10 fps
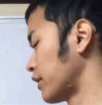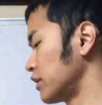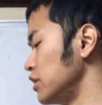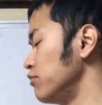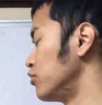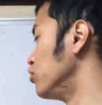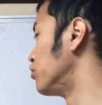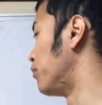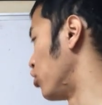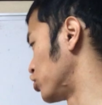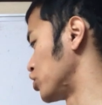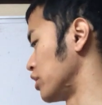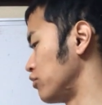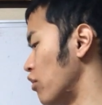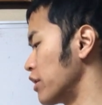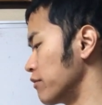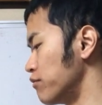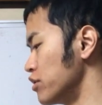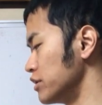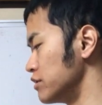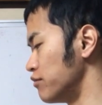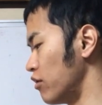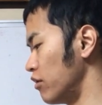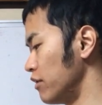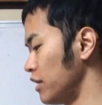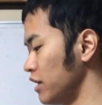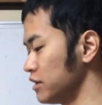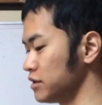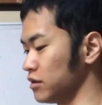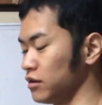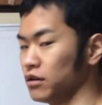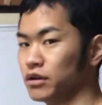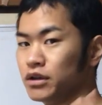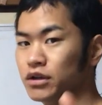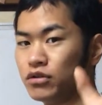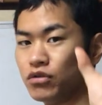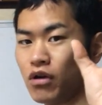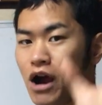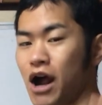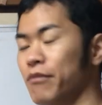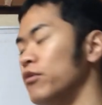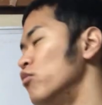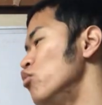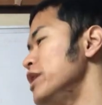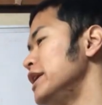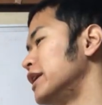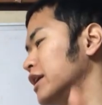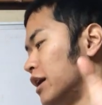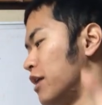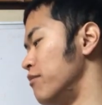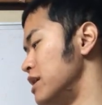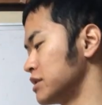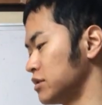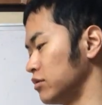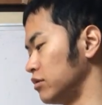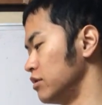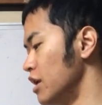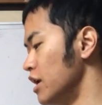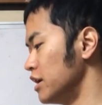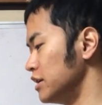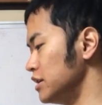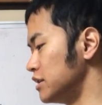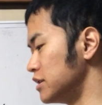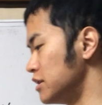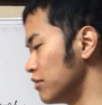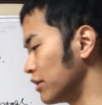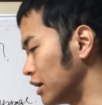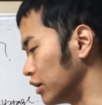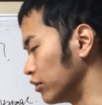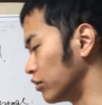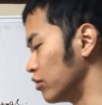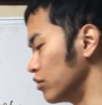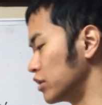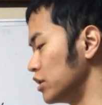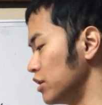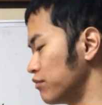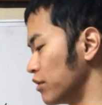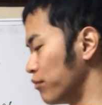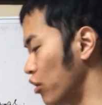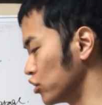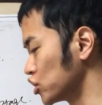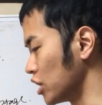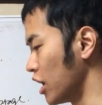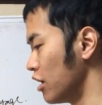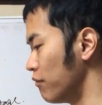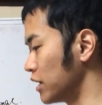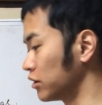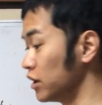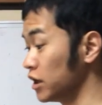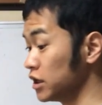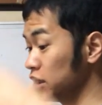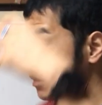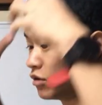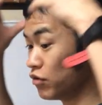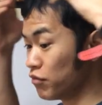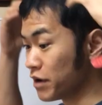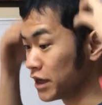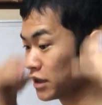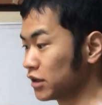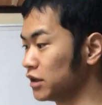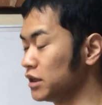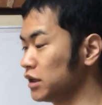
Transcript: keep good posture during playing the ball. So if you have weak muscle, it's difficult to keep the posture. But if you make